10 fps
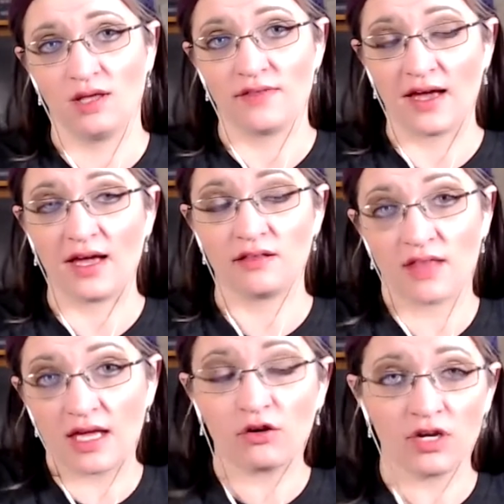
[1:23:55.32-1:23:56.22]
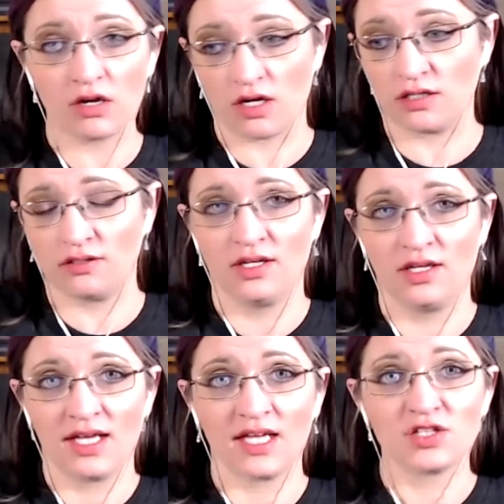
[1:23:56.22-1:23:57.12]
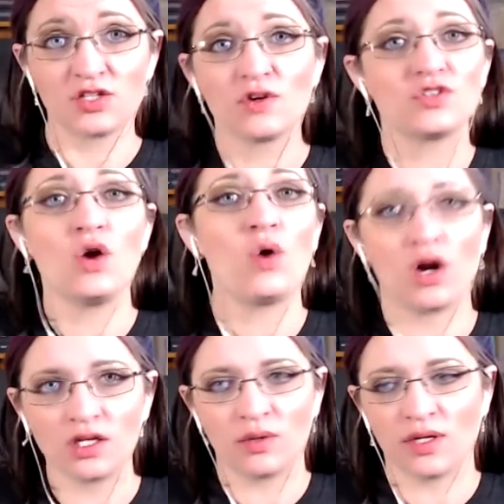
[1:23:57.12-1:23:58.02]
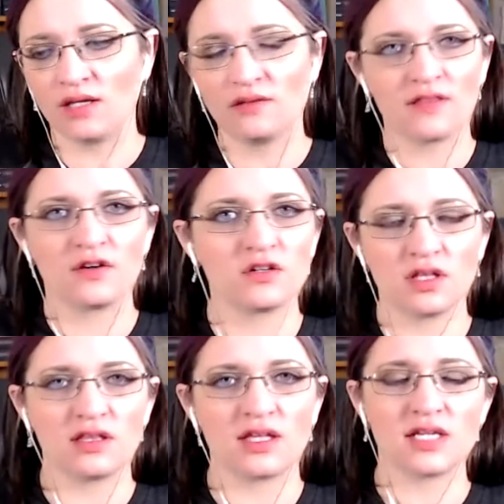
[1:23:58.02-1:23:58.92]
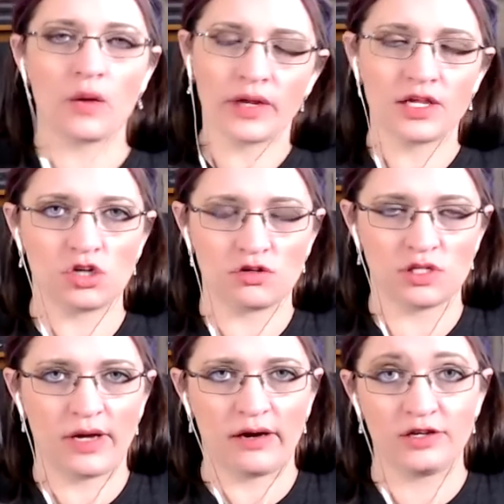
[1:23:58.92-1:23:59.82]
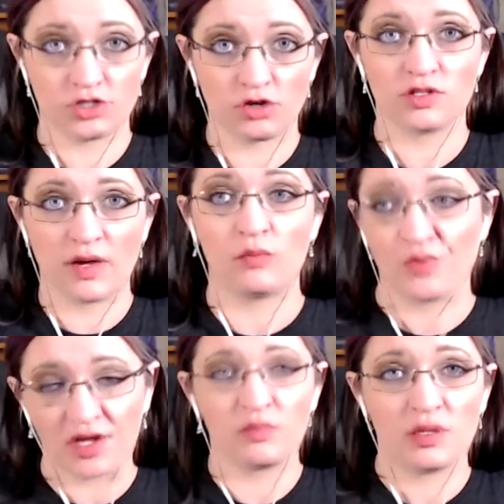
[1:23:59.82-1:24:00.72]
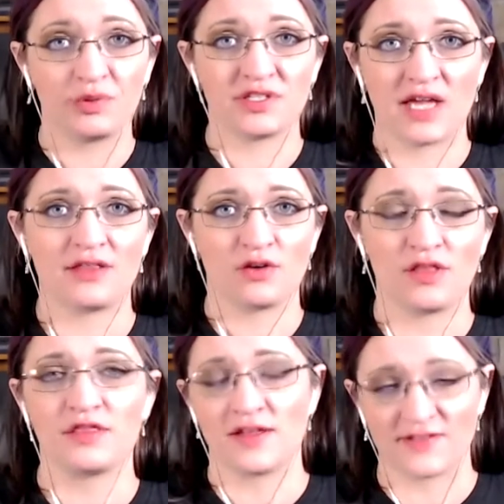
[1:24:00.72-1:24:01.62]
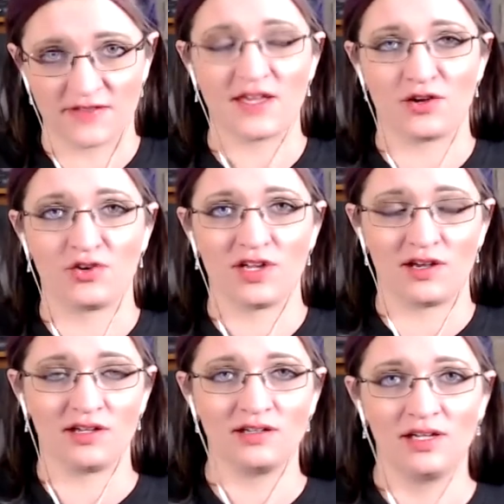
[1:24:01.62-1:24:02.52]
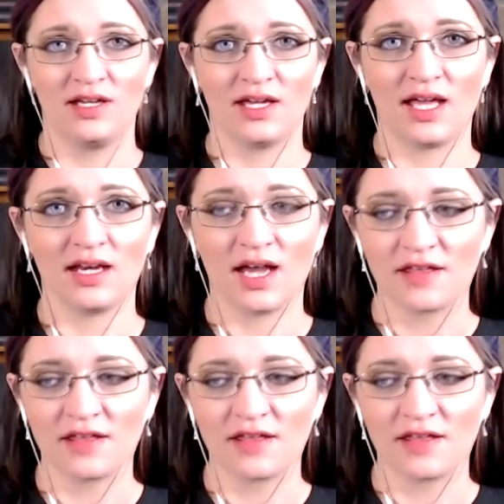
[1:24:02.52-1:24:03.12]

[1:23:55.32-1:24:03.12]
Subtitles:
that they agree on. And so there's no arguing. Like that's not what his show's about. His show's about bringing people together on things that they agree on. And I